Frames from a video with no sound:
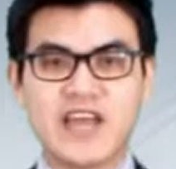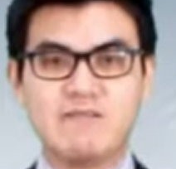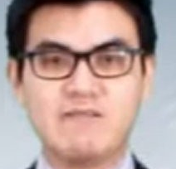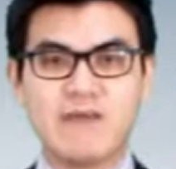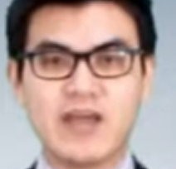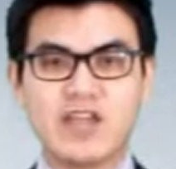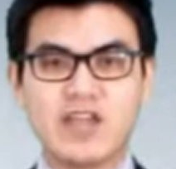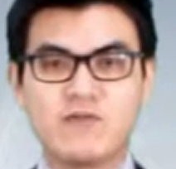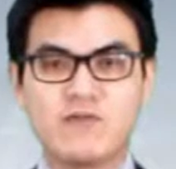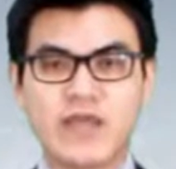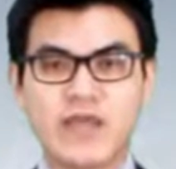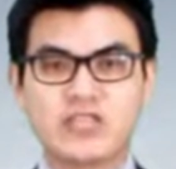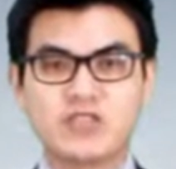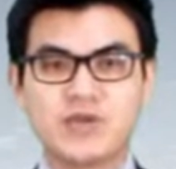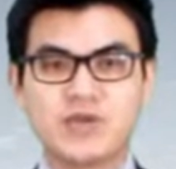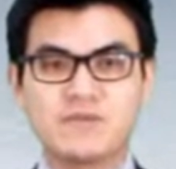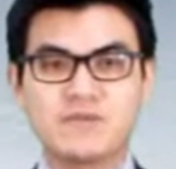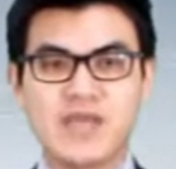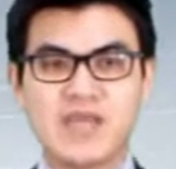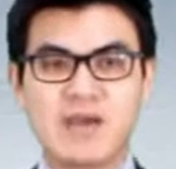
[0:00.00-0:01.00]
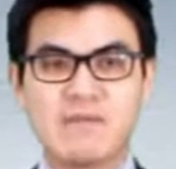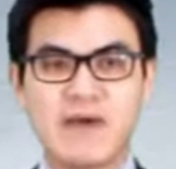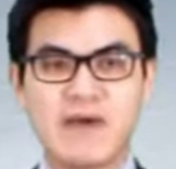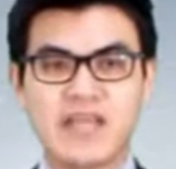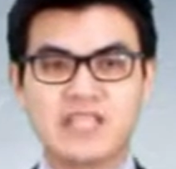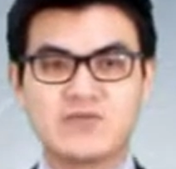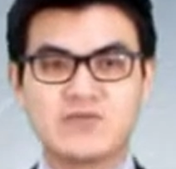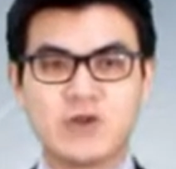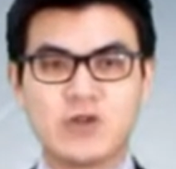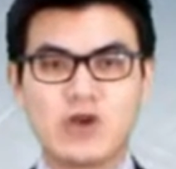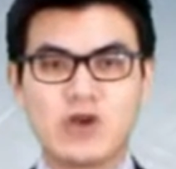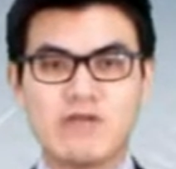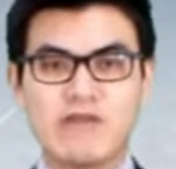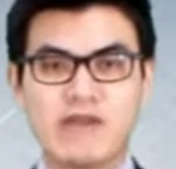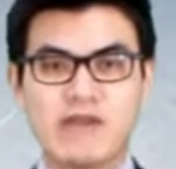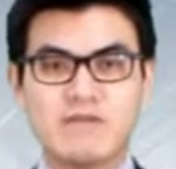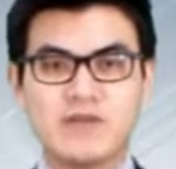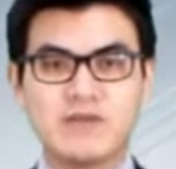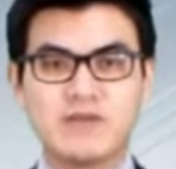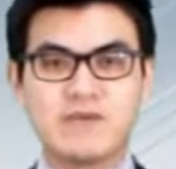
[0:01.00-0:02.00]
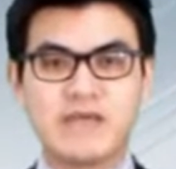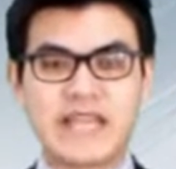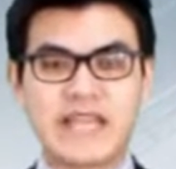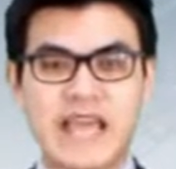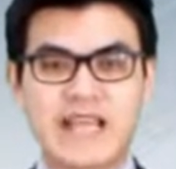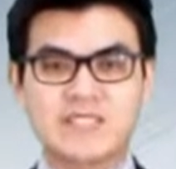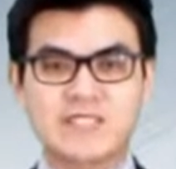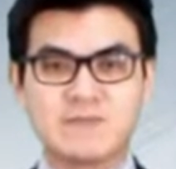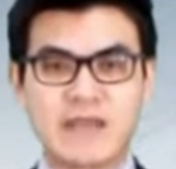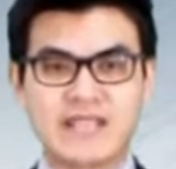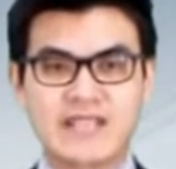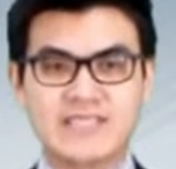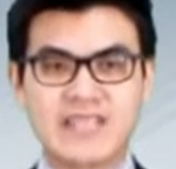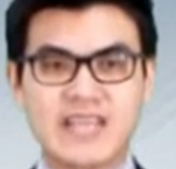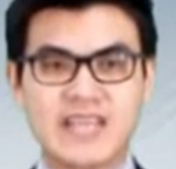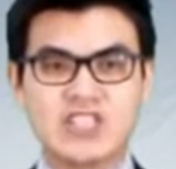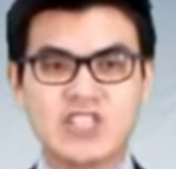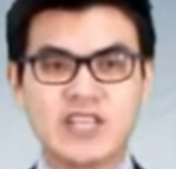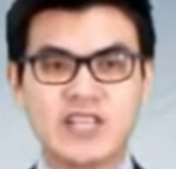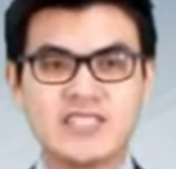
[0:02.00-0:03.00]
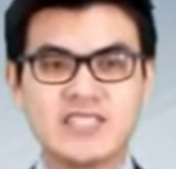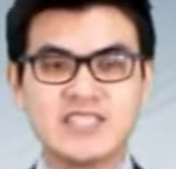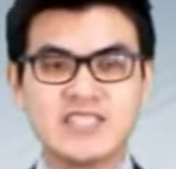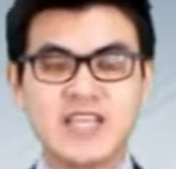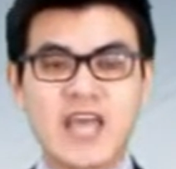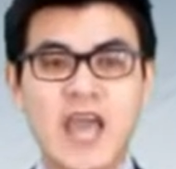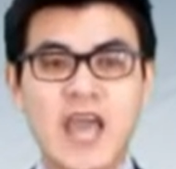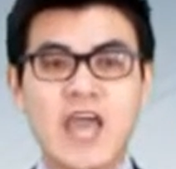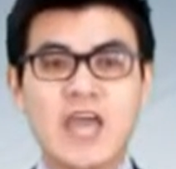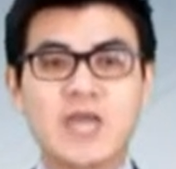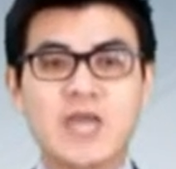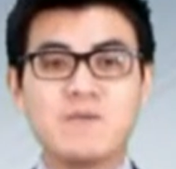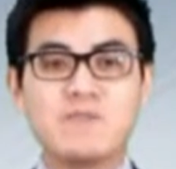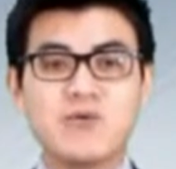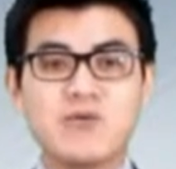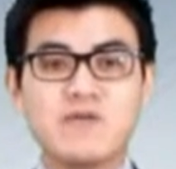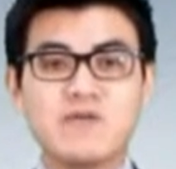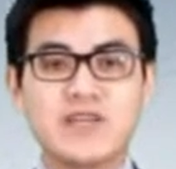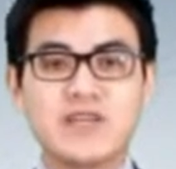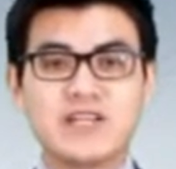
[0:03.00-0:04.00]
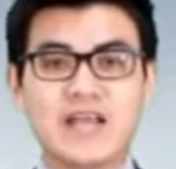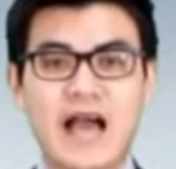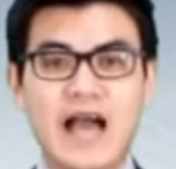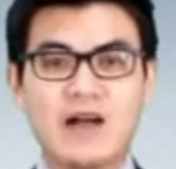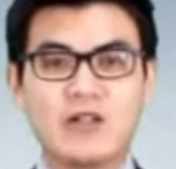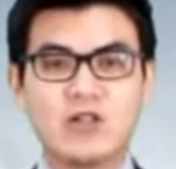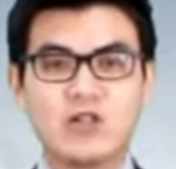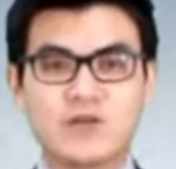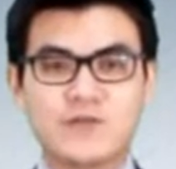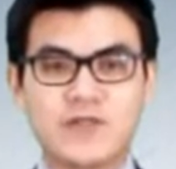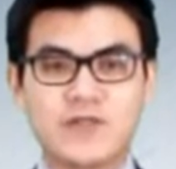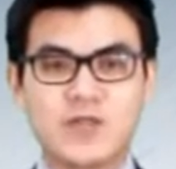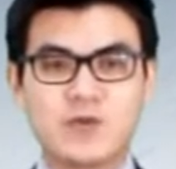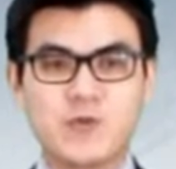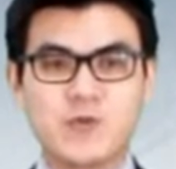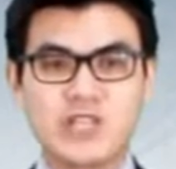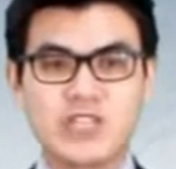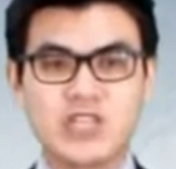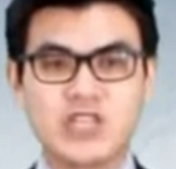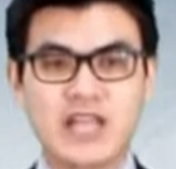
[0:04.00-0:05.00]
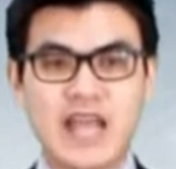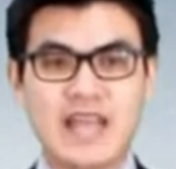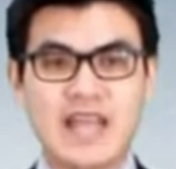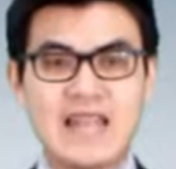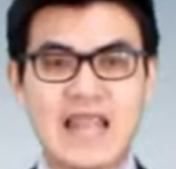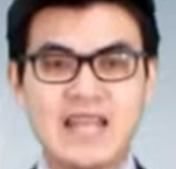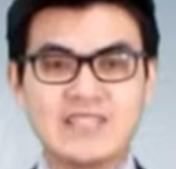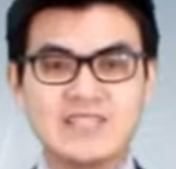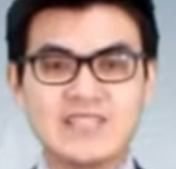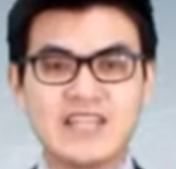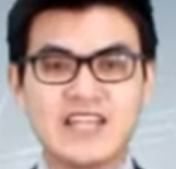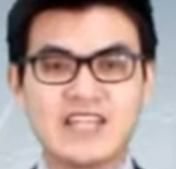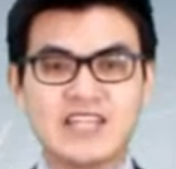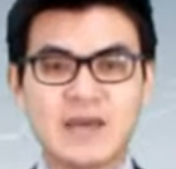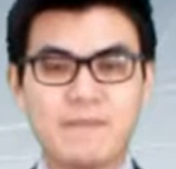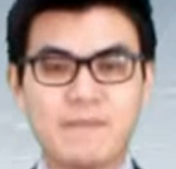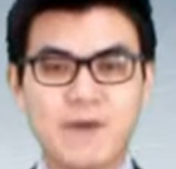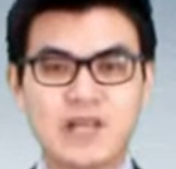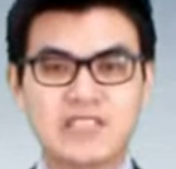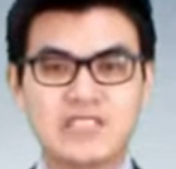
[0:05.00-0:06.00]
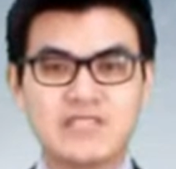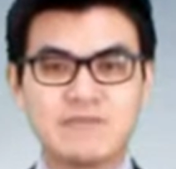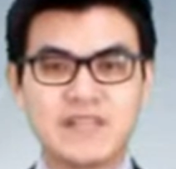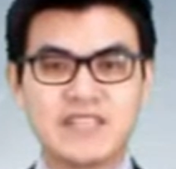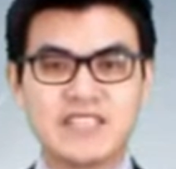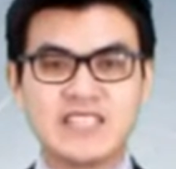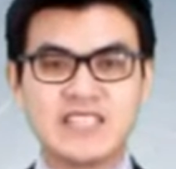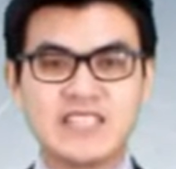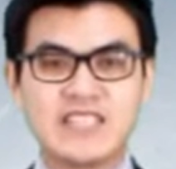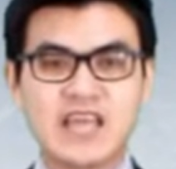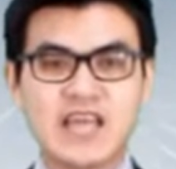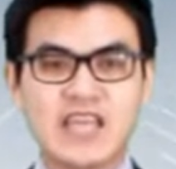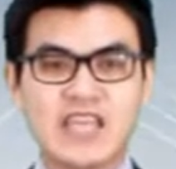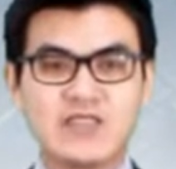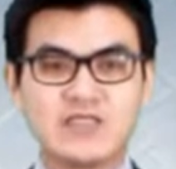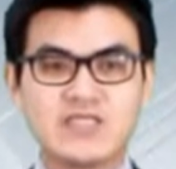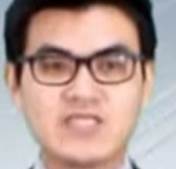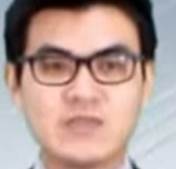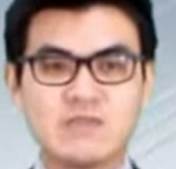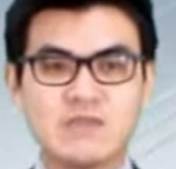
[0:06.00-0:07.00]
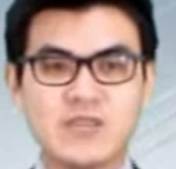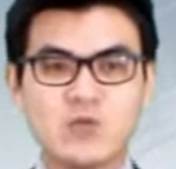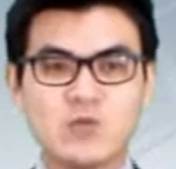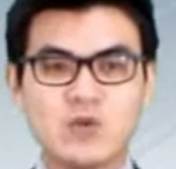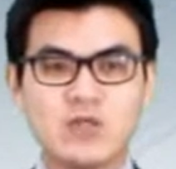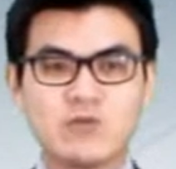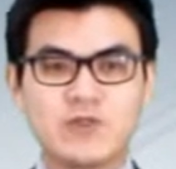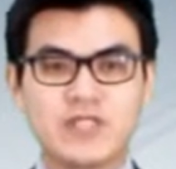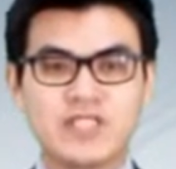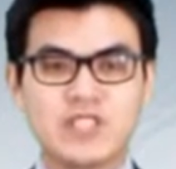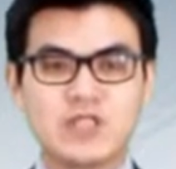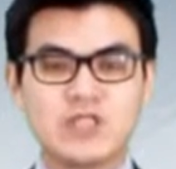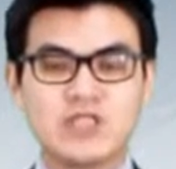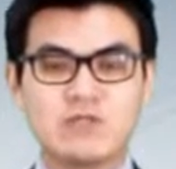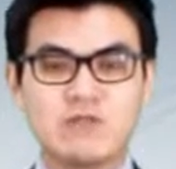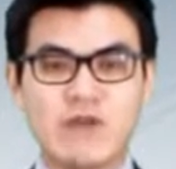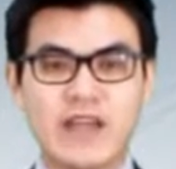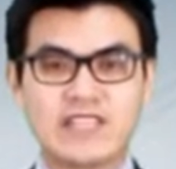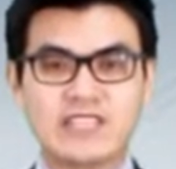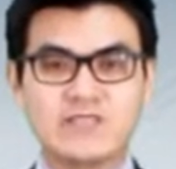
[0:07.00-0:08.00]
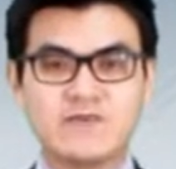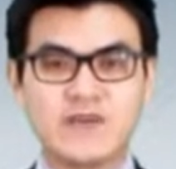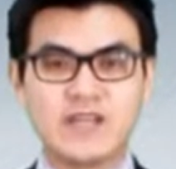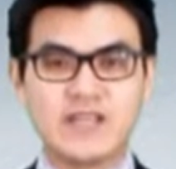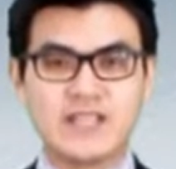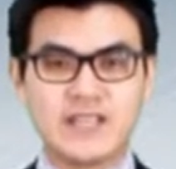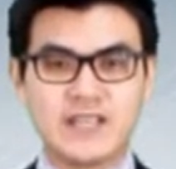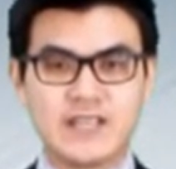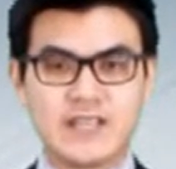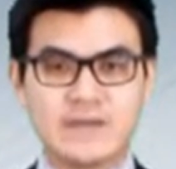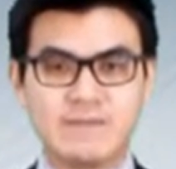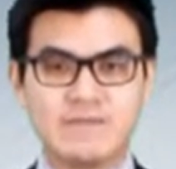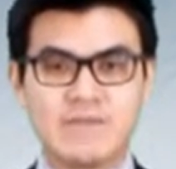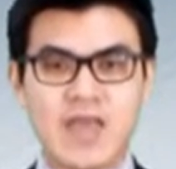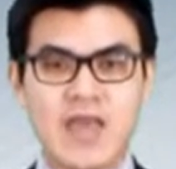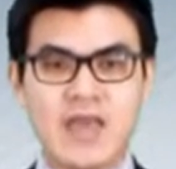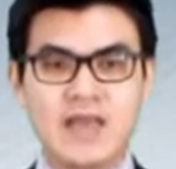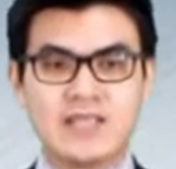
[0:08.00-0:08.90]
and manufacturing PMIs for November beat expectations, improving the outlook for the region and lessening the possibility the ECB will reduce rates further.